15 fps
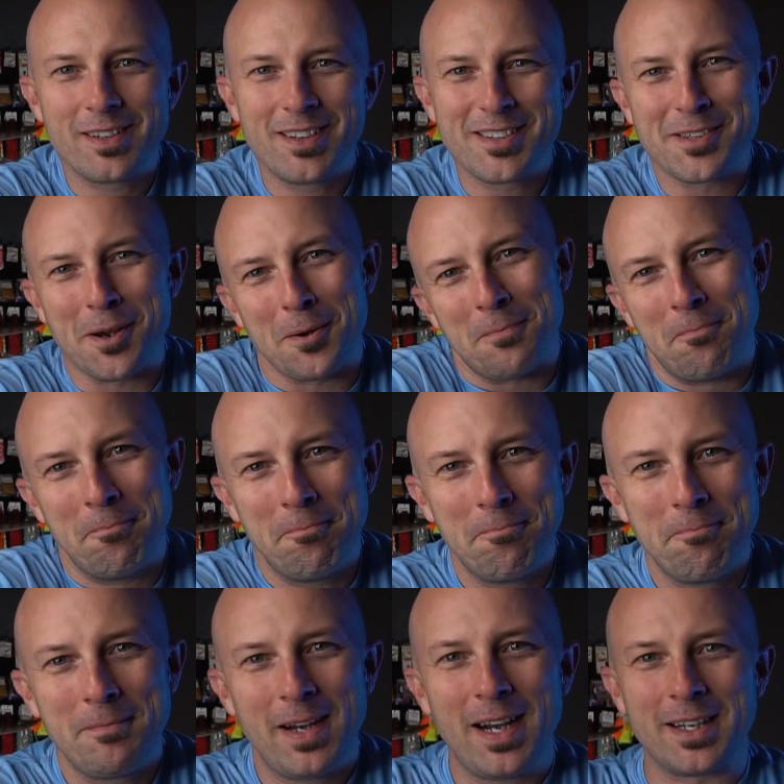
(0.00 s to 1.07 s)
So
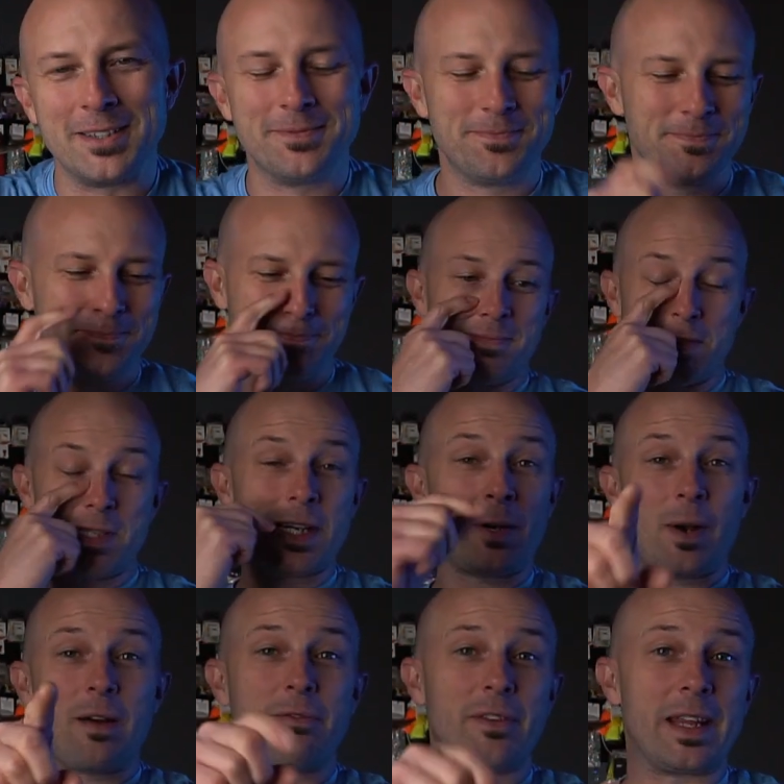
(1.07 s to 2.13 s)
yeah, stick
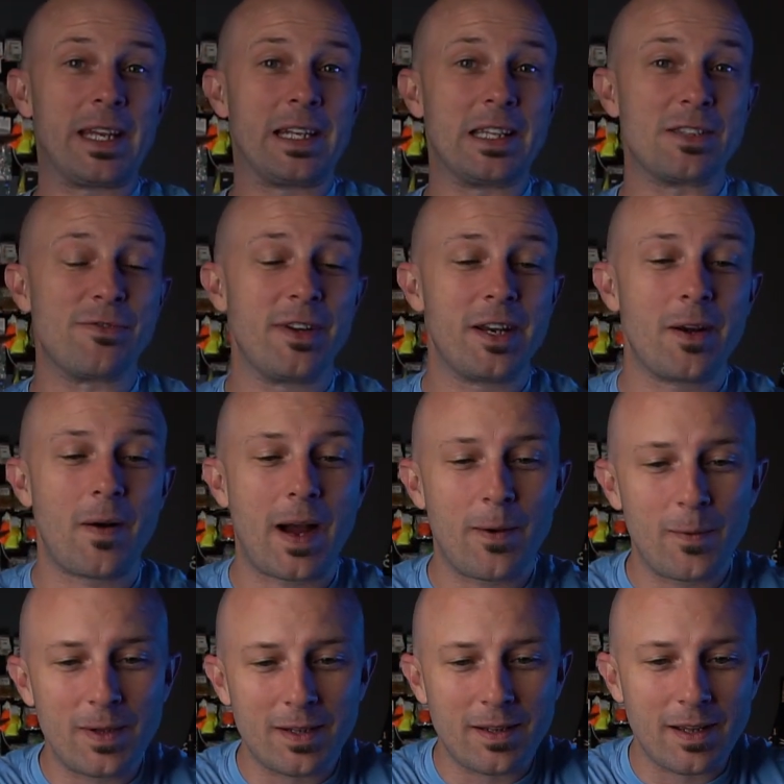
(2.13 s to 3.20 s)
around for the end of this video. I
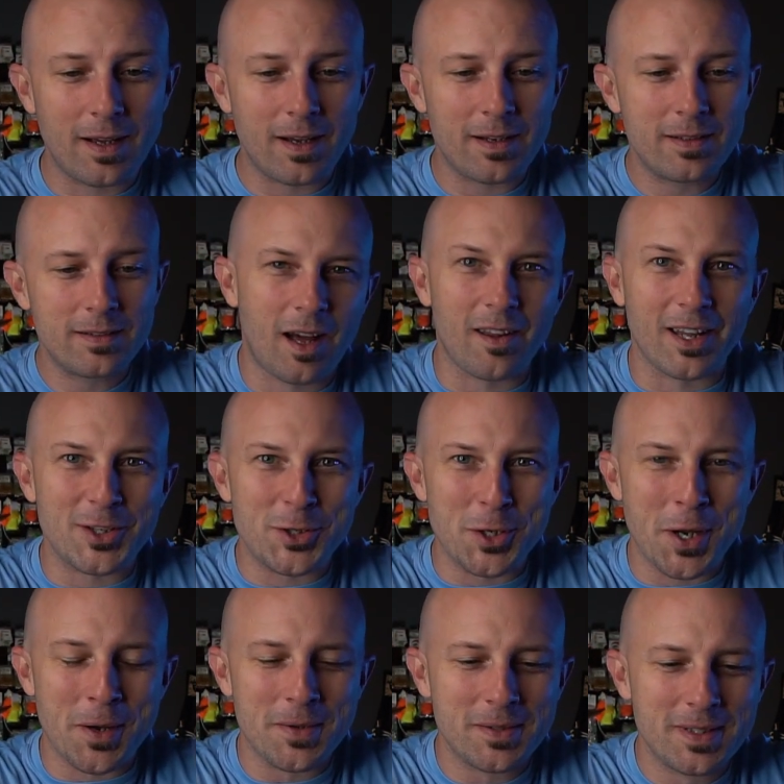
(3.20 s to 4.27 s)
will I'll let you
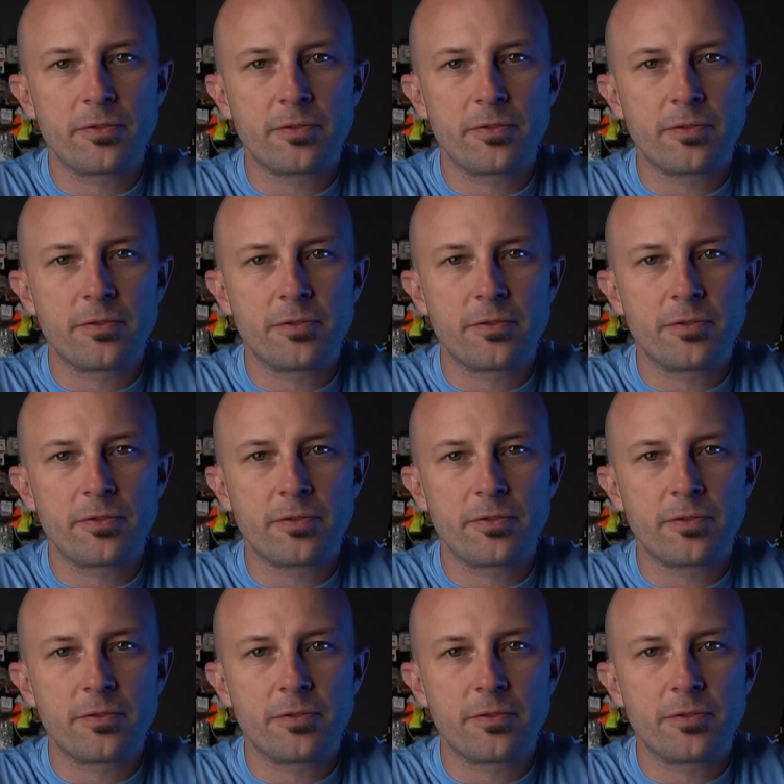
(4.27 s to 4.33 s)
know.